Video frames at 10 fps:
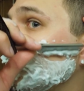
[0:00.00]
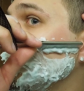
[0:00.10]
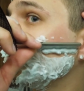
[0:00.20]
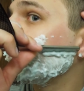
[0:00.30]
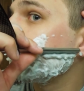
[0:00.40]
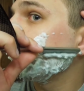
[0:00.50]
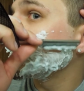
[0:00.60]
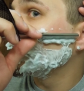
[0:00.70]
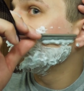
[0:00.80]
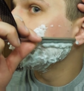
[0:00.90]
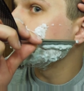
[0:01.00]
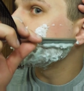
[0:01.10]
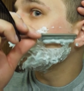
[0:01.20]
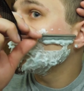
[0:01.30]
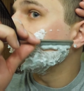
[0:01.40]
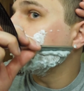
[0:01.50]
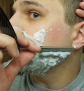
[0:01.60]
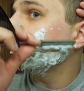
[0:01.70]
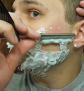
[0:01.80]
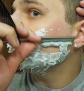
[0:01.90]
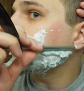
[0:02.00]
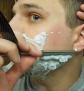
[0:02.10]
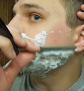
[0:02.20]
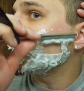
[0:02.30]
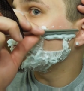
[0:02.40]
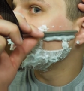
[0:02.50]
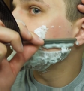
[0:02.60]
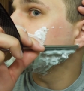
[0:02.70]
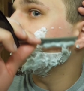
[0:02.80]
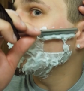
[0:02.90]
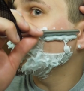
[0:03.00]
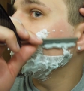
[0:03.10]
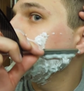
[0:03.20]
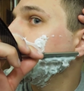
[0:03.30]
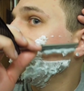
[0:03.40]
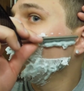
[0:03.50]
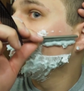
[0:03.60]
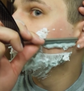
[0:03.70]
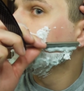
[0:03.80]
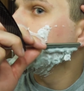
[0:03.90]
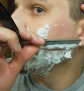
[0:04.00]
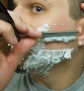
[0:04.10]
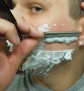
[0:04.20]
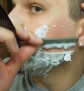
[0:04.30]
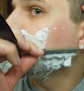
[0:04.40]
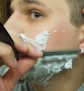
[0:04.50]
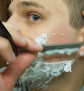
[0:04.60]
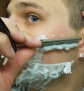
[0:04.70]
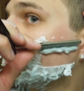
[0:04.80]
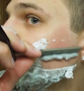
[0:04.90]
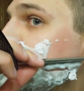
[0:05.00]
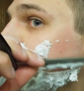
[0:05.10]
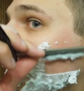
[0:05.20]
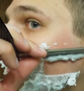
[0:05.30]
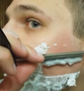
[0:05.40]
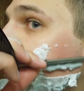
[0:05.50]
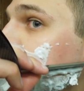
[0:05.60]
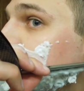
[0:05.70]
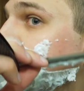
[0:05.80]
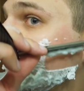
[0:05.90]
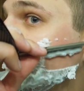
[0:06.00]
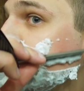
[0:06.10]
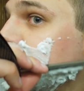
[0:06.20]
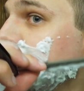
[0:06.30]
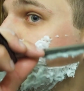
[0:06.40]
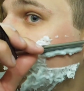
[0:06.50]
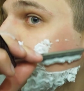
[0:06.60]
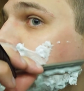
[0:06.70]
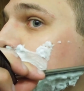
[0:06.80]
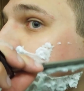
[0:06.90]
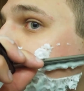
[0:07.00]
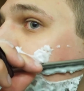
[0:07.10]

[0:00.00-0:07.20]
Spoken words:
some of you are probably going to notice, oh, hey, look, he has that perfect cut along the edge of his hairline. Yes, because I got a haircut